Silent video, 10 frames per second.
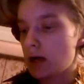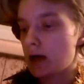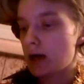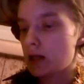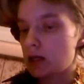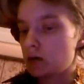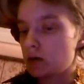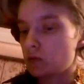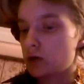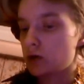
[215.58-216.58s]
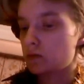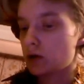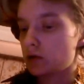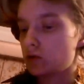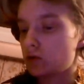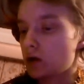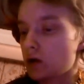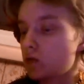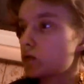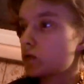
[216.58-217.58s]
and then I will be compelled to write
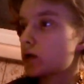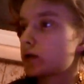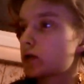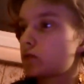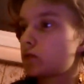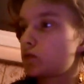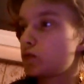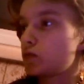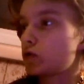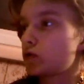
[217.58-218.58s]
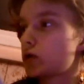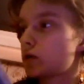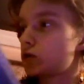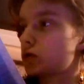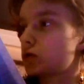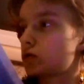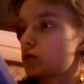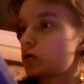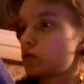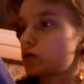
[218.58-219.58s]
more things that will be more damaging to
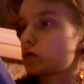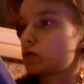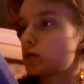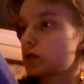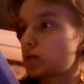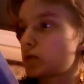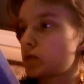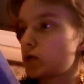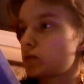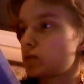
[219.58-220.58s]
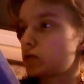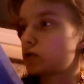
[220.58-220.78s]
you and your bank's public image.